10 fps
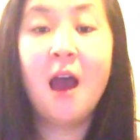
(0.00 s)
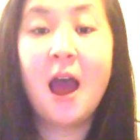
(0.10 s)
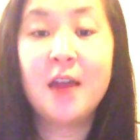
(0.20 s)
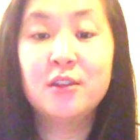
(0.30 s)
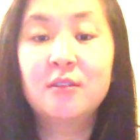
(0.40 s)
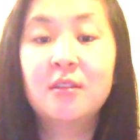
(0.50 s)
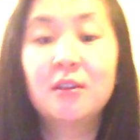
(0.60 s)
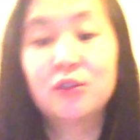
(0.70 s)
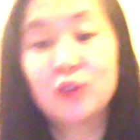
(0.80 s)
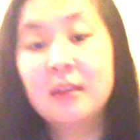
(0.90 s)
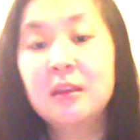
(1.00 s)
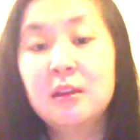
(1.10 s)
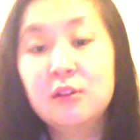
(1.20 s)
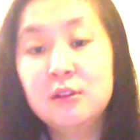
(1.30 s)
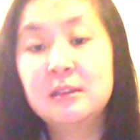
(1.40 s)
I used the Australian
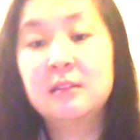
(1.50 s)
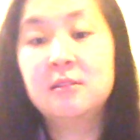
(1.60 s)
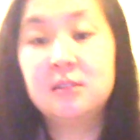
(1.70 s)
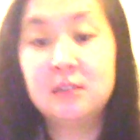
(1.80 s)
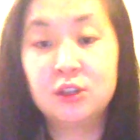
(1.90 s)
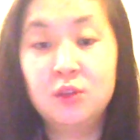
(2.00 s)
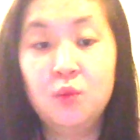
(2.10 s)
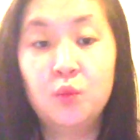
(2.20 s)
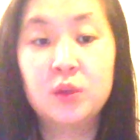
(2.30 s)
and New Zealand edition,